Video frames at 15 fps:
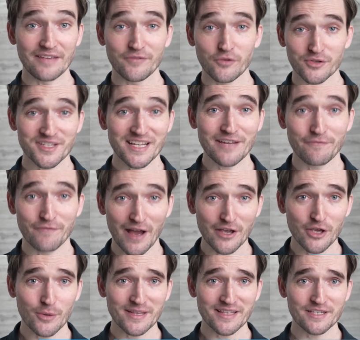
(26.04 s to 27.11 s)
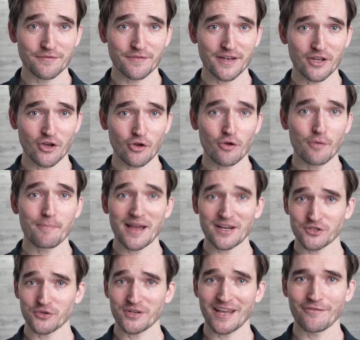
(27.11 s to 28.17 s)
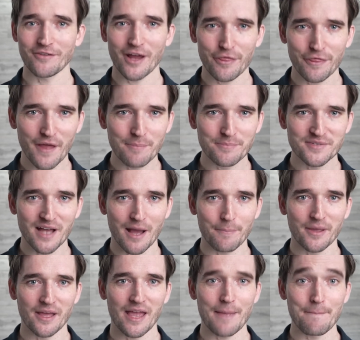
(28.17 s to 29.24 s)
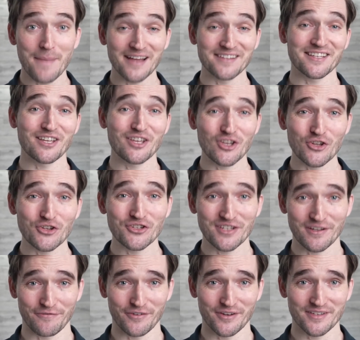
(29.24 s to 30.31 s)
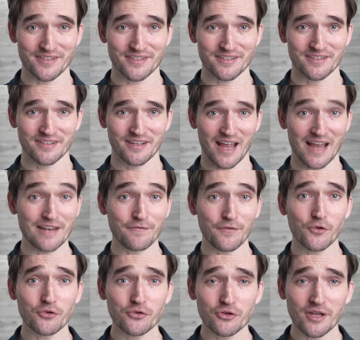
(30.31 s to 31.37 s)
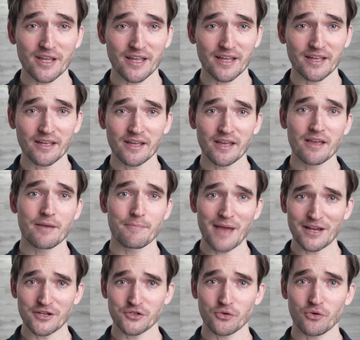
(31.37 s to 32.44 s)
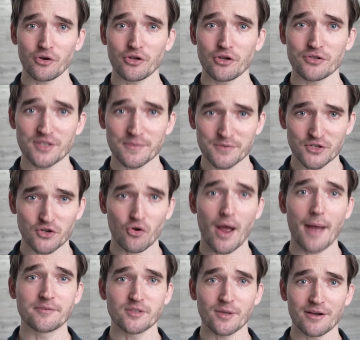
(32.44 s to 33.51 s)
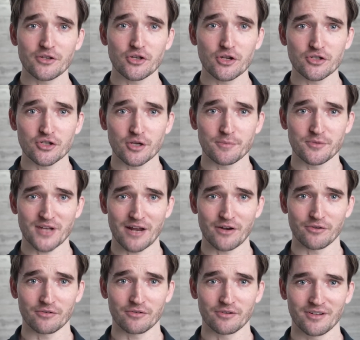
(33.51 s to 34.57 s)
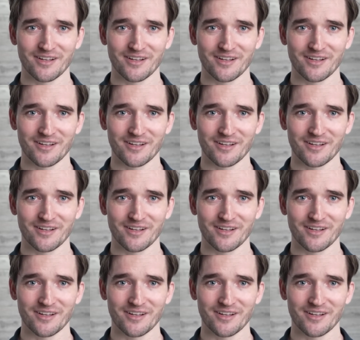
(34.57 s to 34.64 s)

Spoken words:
If you're seeing value in this video, make sure to give it a thumbs up. It makes a huge difference. And if you're new here, make sure you subscribe to our YouTube channel.